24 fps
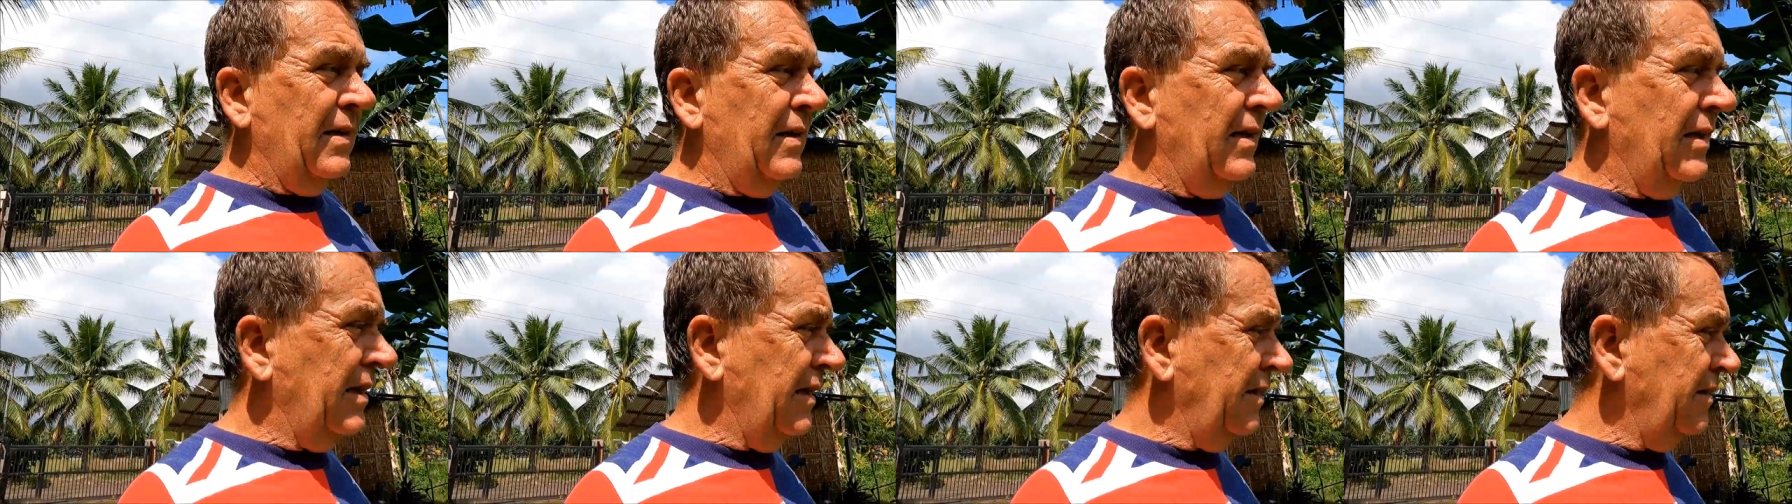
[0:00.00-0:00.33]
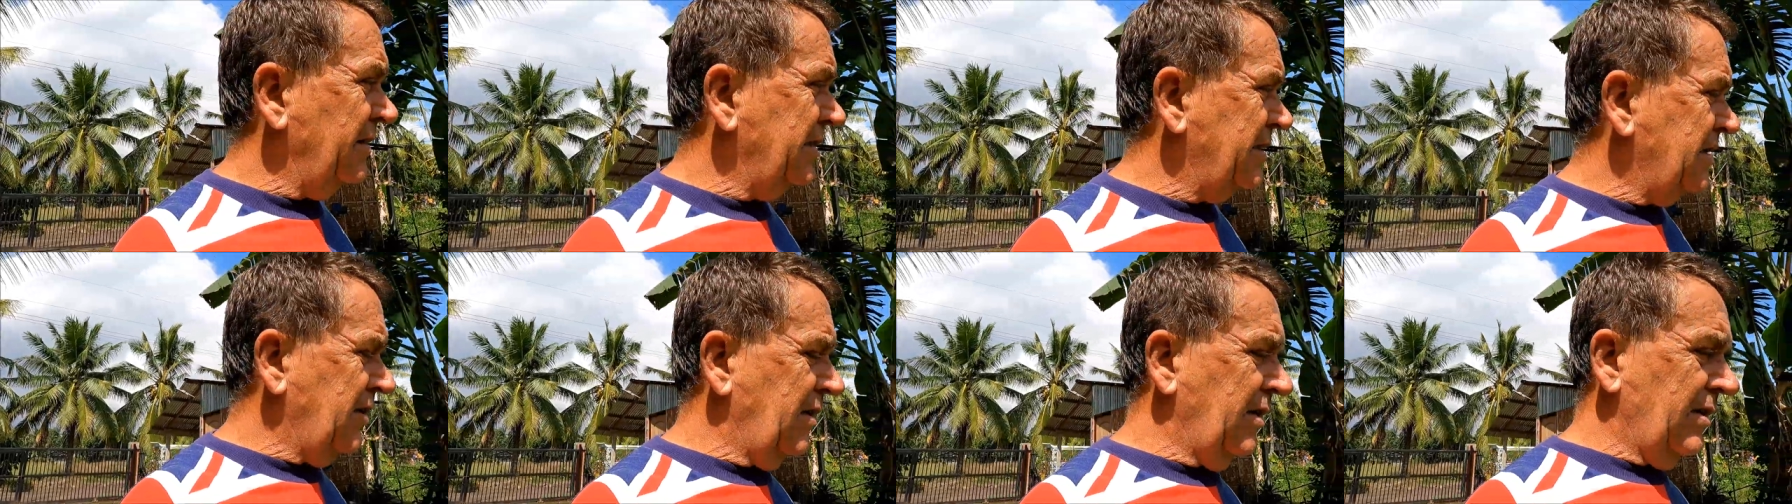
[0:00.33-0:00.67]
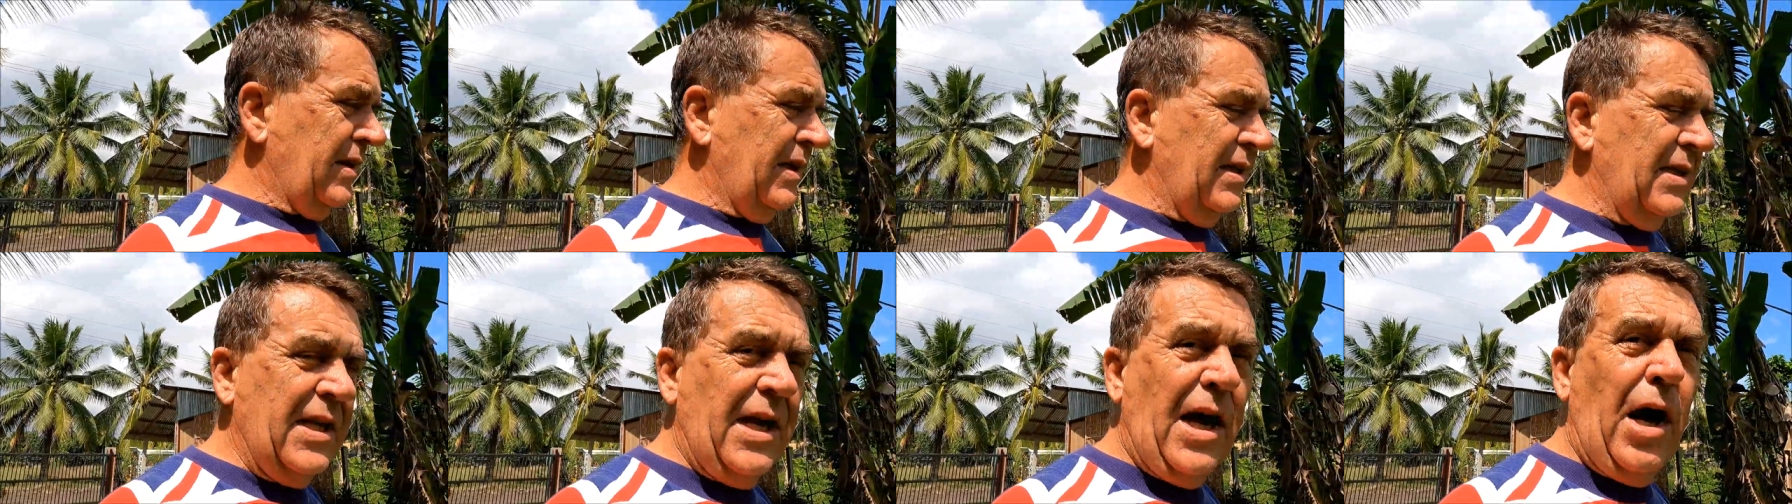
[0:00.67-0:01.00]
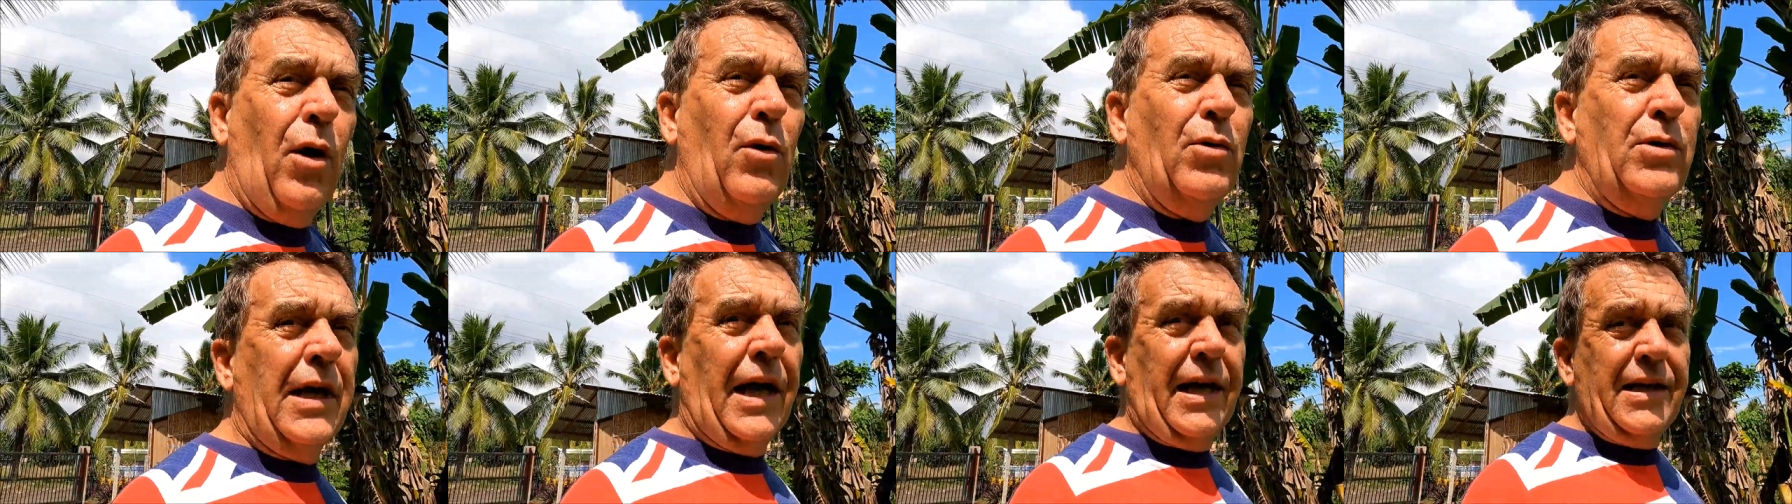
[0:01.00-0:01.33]
You know, it's like in the
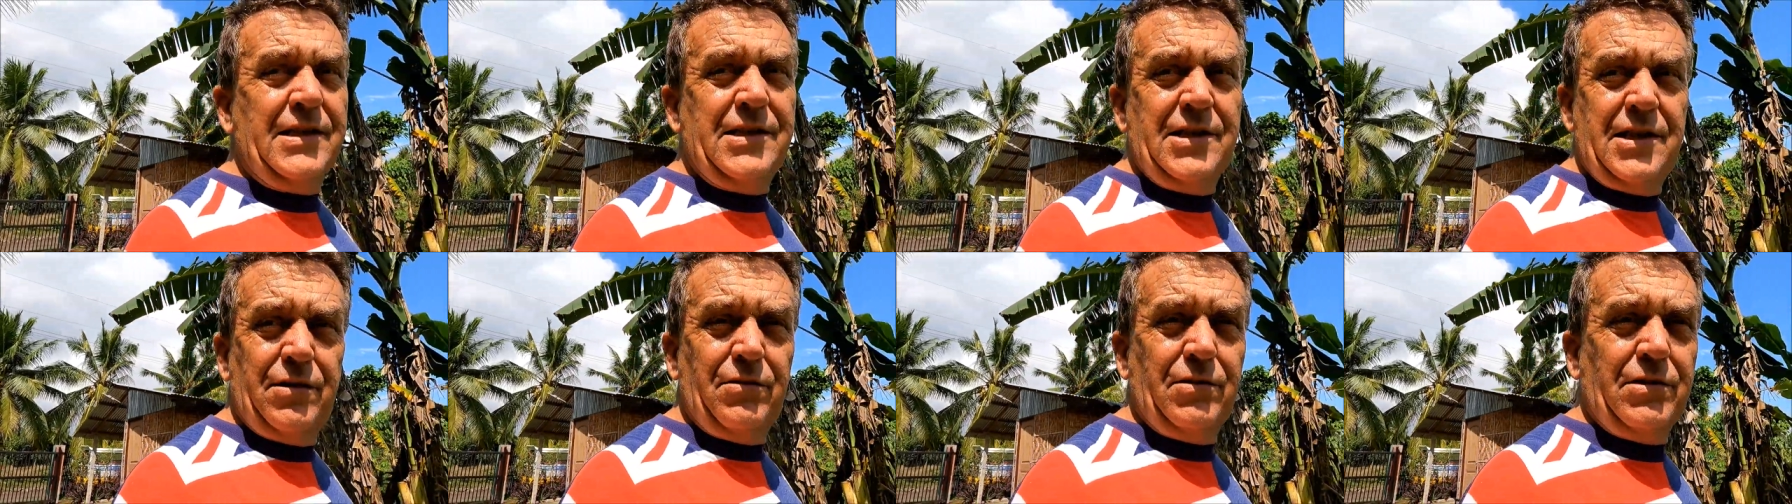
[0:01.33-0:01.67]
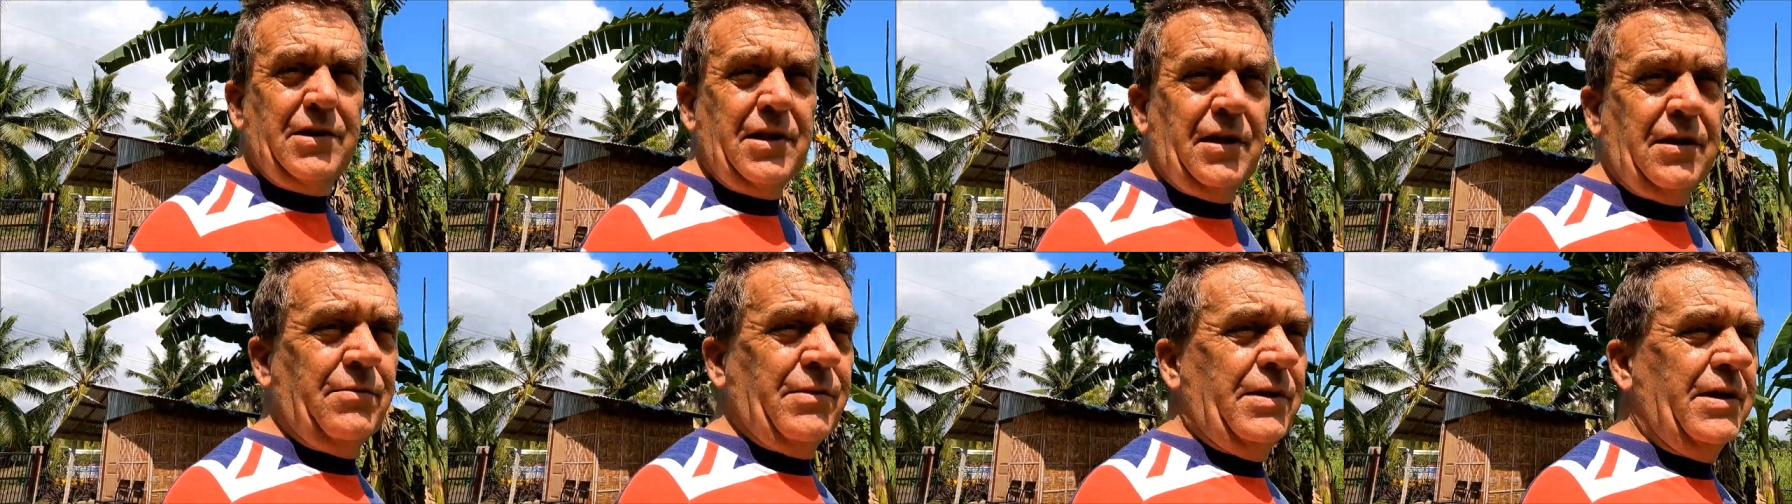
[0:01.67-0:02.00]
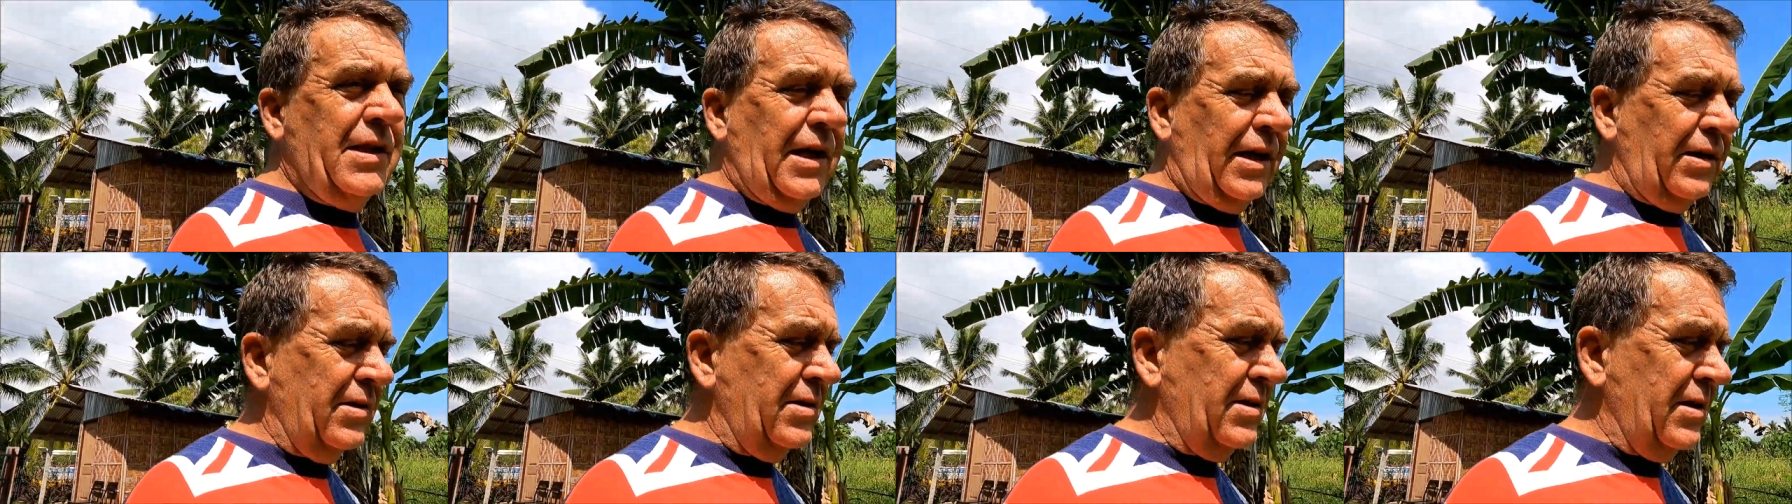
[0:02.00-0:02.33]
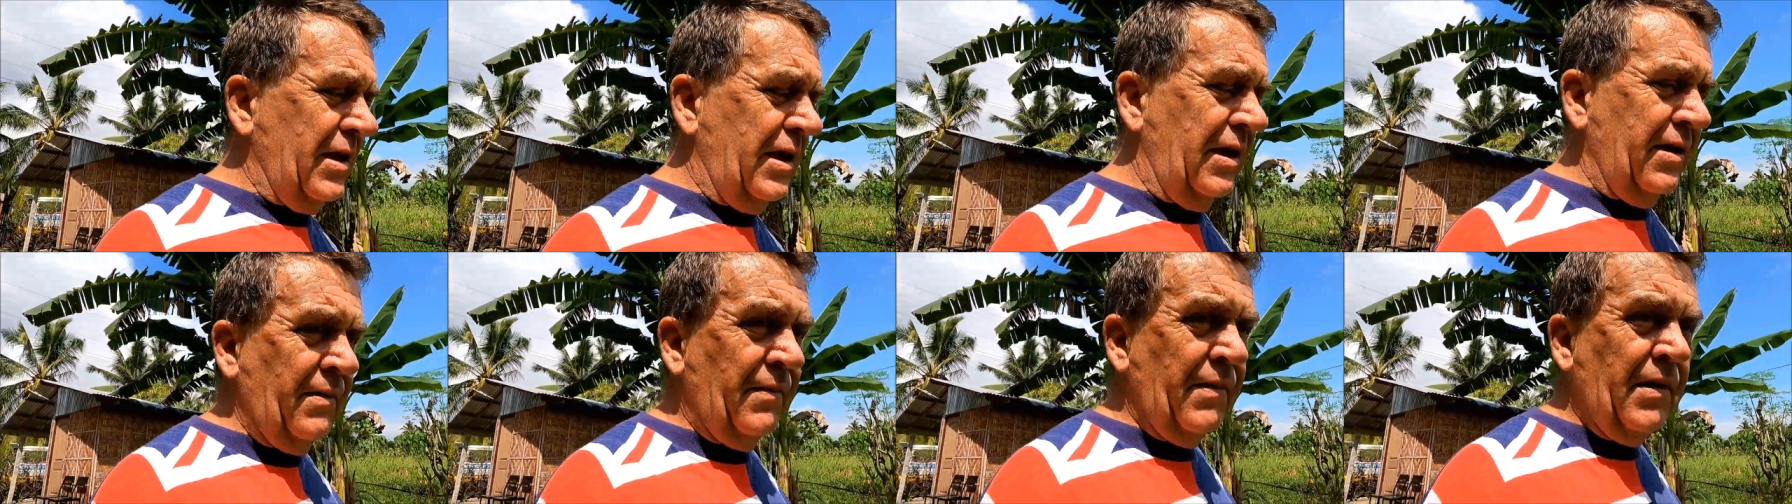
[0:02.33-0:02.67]
old days, chick was telling me, they used
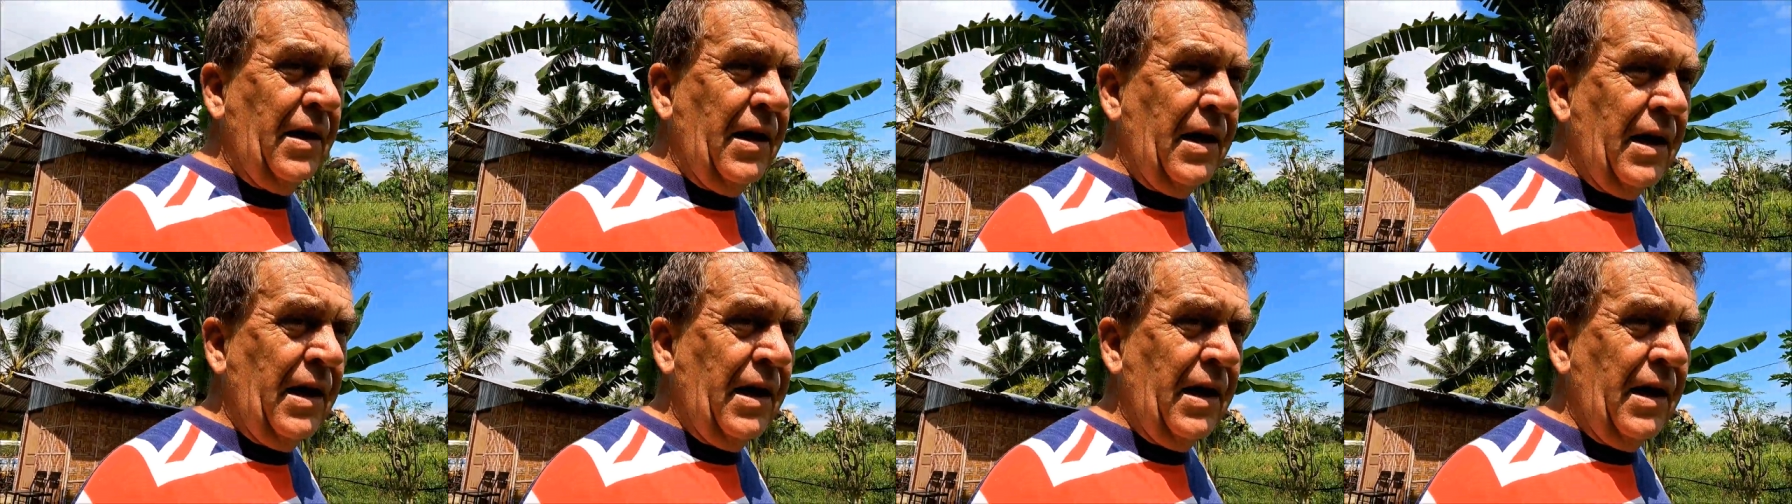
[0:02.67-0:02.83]
to